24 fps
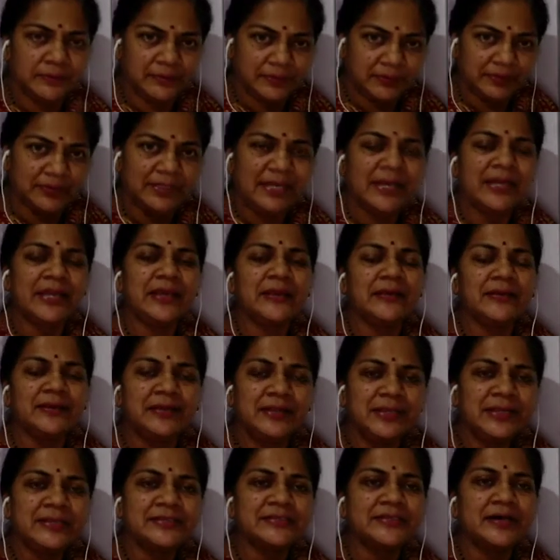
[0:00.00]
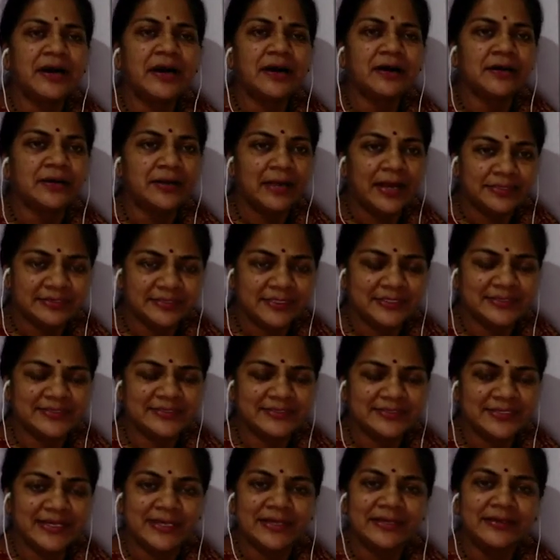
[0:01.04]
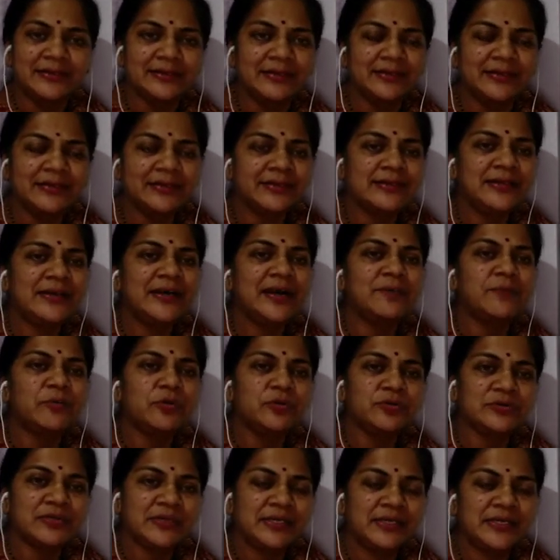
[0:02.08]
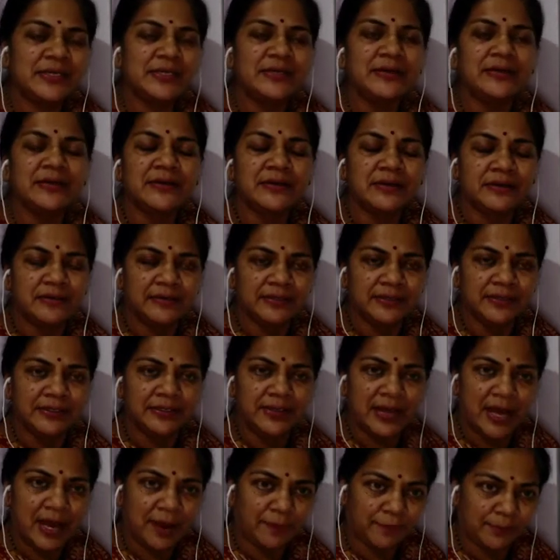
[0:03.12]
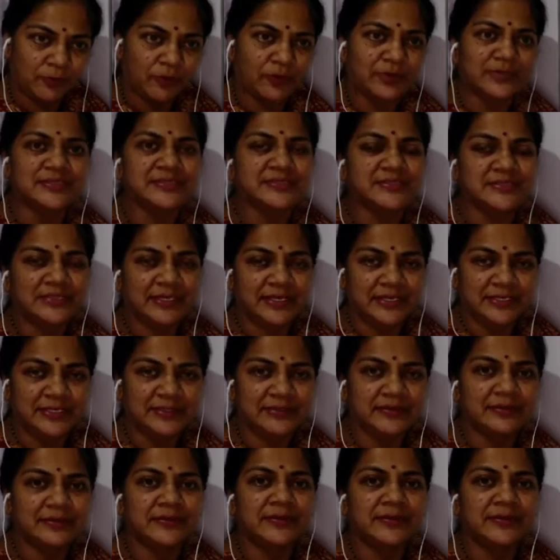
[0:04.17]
they, these are, as I said, they are mostly uh, in a haploid state.